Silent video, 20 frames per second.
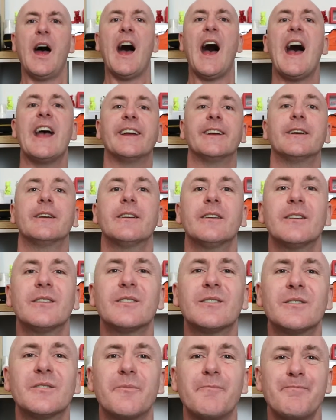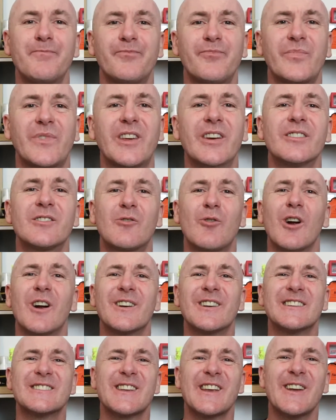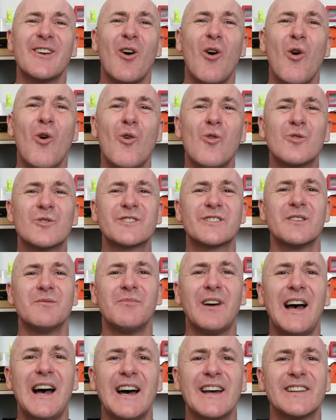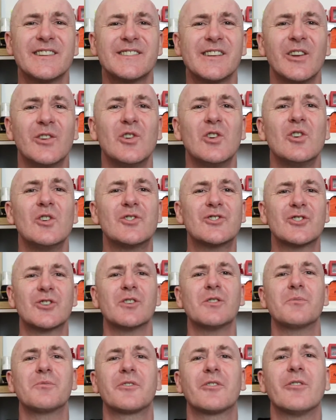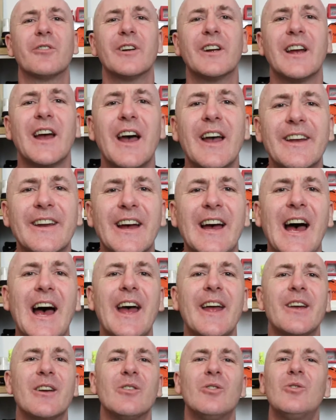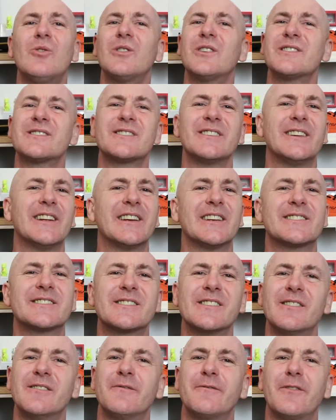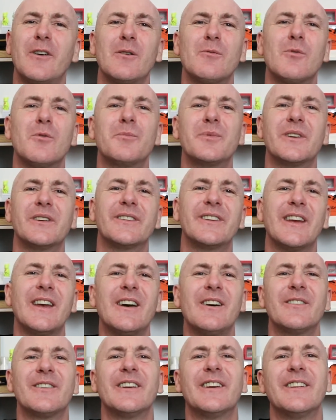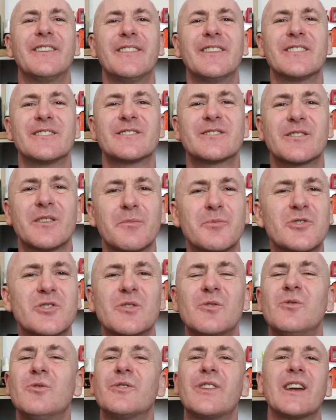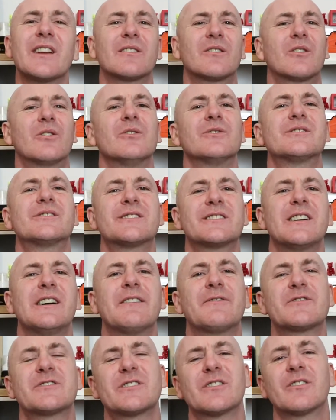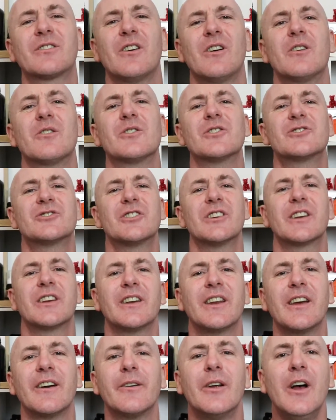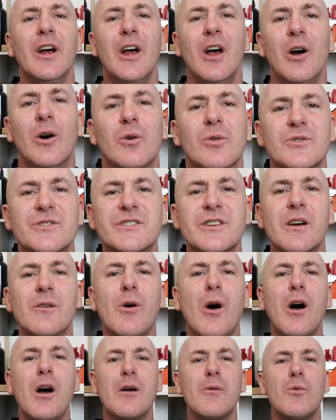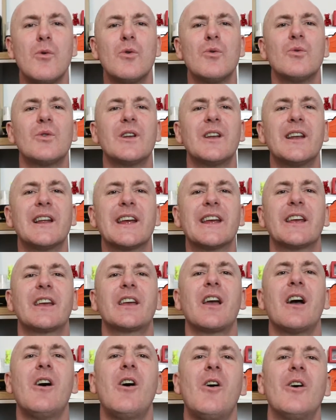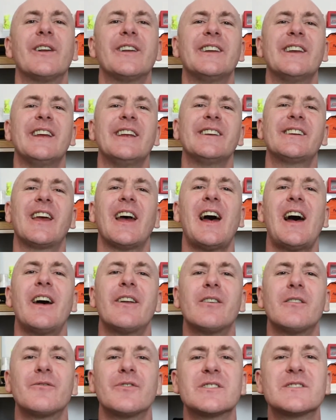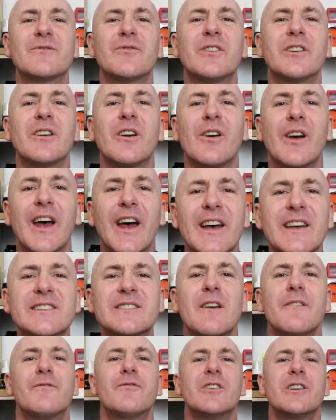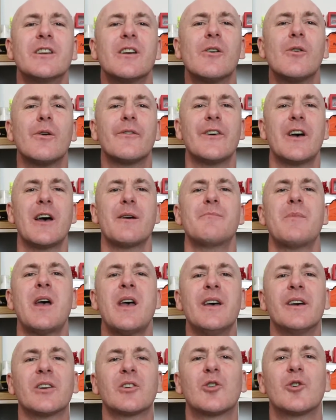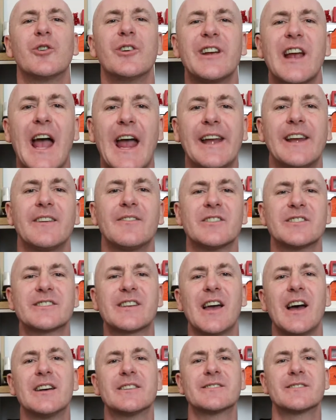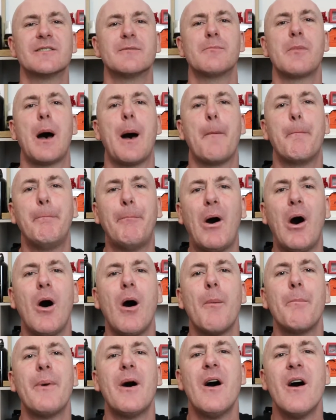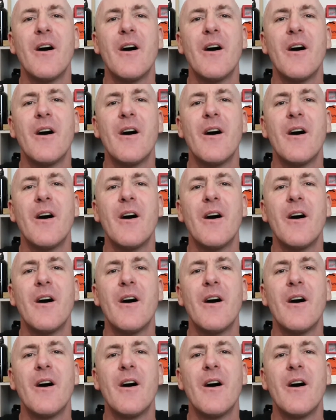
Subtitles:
Hey, Kid Crayon is an awesome artist and YouTube creator. Hey, all his links and info will be down in the description, all that good stuff, so go check it out. Also, I will link on an end card of this video his video of him creating this custom pop